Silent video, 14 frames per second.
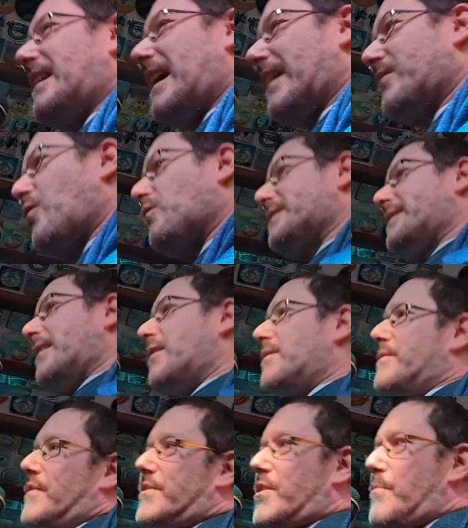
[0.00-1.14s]
and also,
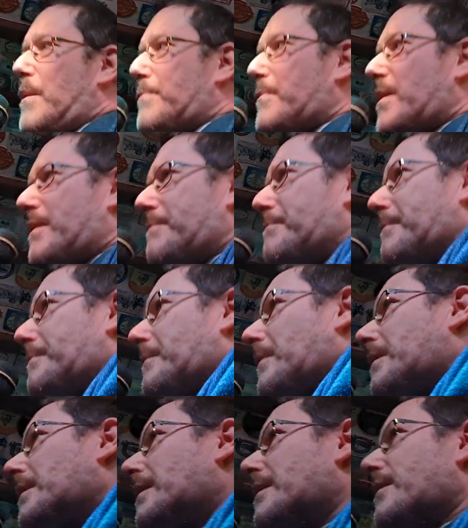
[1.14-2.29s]
do you remember
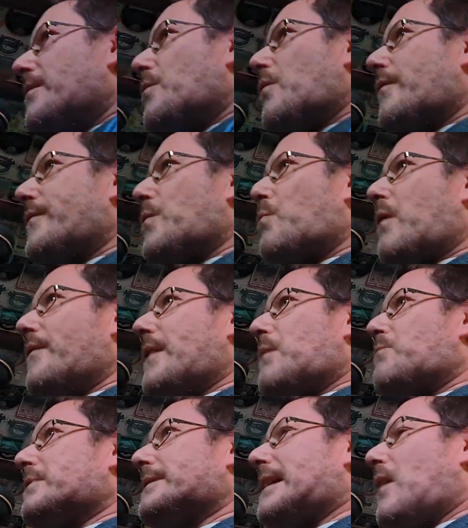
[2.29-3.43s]
the one that was